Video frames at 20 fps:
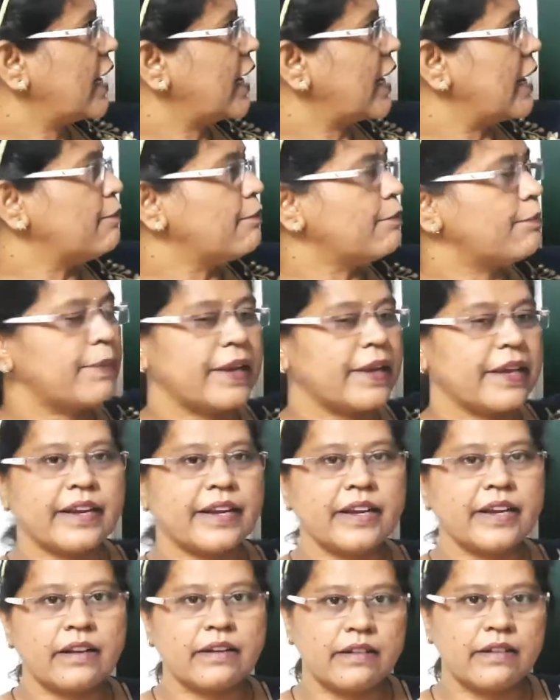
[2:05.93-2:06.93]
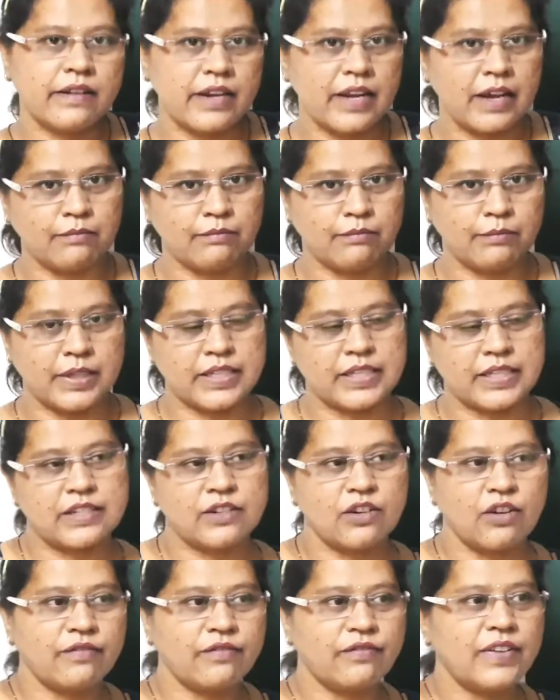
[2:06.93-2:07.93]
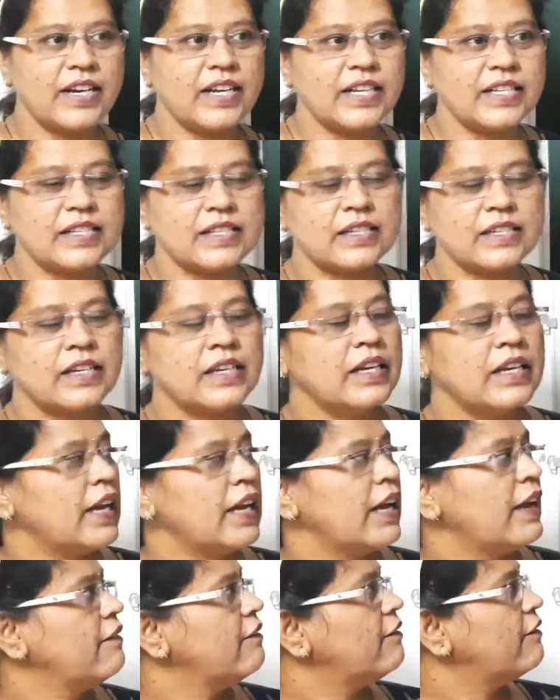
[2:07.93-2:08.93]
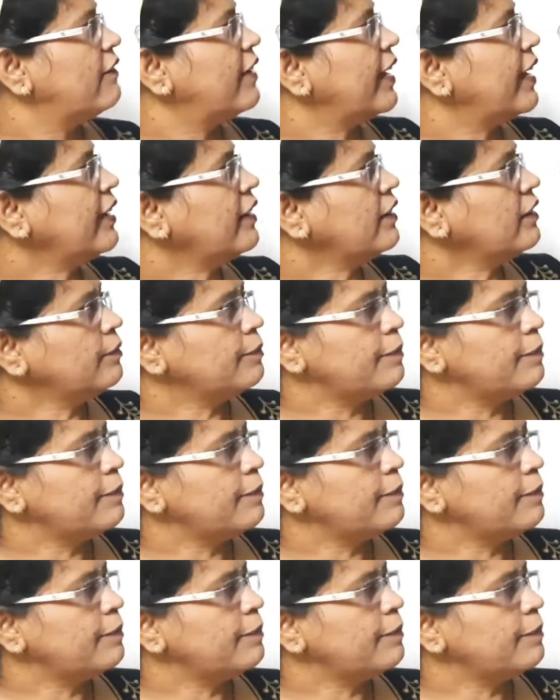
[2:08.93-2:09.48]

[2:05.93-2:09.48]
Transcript: comparing numbers. Now first, when